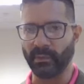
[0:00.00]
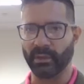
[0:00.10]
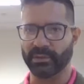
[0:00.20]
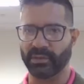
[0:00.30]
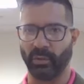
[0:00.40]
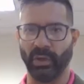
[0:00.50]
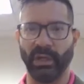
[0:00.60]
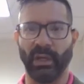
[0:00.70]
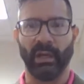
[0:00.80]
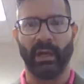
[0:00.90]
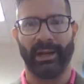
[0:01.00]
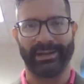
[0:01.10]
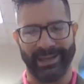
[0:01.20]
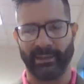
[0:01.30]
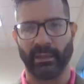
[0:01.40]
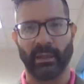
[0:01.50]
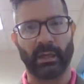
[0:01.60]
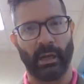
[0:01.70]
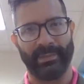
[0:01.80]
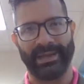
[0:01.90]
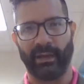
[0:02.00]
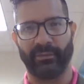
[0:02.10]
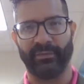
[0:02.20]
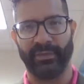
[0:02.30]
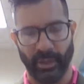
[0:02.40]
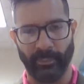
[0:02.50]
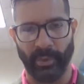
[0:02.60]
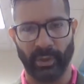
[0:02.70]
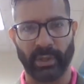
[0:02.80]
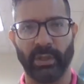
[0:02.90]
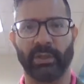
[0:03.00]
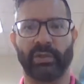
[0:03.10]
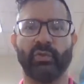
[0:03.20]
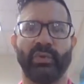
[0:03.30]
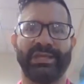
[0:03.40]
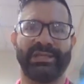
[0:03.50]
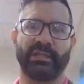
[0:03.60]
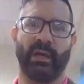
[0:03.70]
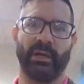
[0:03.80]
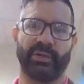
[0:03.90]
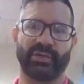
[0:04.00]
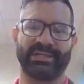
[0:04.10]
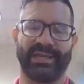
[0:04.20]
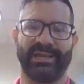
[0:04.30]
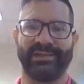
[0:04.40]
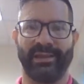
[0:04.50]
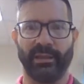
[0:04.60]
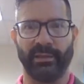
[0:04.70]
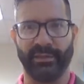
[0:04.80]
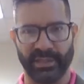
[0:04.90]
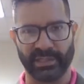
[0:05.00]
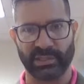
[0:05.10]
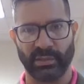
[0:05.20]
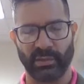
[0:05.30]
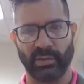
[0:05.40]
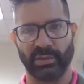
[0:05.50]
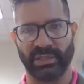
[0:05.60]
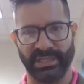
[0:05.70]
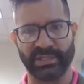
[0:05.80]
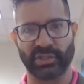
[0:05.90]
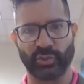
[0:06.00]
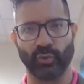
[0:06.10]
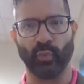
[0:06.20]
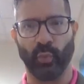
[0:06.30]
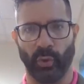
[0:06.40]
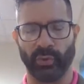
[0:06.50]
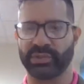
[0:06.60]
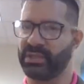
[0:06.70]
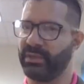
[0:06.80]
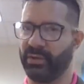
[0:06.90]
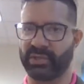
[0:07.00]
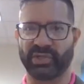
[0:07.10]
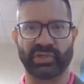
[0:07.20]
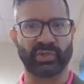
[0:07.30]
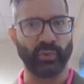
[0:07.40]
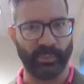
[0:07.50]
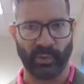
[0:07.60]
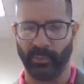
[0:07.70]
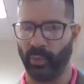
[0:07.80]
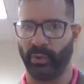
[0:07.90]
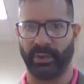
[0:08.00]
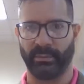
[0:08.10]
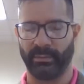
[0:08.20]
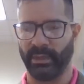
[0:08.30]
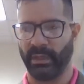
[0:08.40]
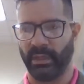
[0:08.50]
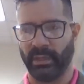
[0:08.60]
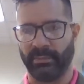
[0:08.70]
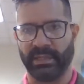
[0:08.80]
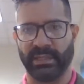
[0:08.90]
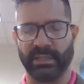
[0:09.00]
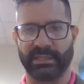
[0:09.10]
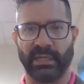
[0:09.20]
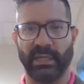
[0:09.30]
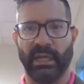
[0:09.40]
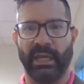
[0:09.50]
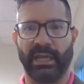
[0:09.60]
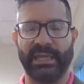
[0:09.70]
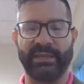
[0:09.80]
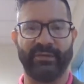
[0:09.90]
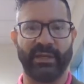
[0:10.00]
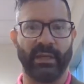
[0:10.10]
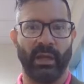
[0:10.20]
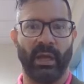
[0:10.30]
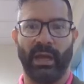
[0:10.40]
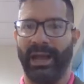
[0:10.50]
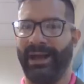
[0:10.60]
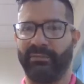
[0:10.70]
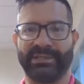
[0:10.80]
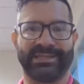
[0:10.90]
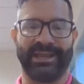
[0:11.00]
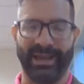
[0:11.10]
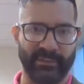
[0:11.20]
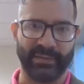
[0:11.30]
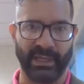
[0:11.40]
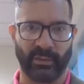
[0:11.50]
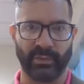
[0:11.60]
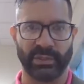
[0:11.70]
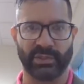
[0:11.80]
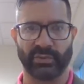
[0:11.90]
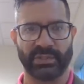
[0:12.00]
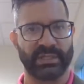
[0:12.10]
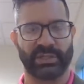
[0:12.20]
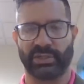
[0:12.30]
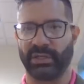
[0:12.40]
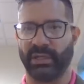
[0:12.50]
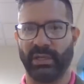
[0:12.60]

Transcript: So again, coming out of their book, you need to understand these two words. They're super important because even outside of the equity jurisdiction,